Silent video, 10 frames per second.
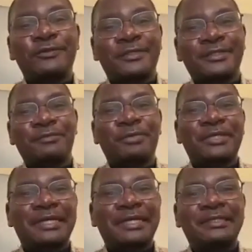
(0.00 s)
close to
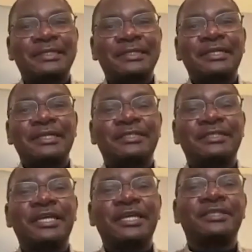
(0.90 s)
60%.
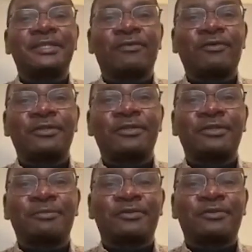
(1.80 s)
It changes
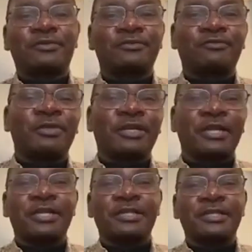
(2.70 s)
the whole thing because
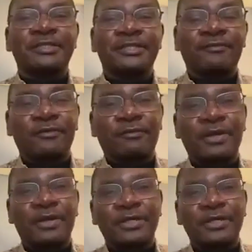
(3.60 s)
you've been running this
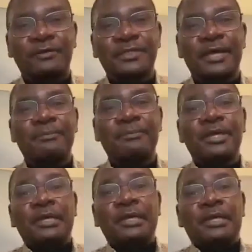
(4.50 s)
thing for quite a long
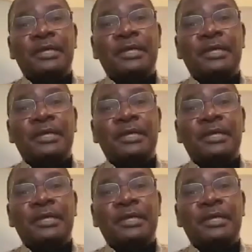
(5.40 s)
time.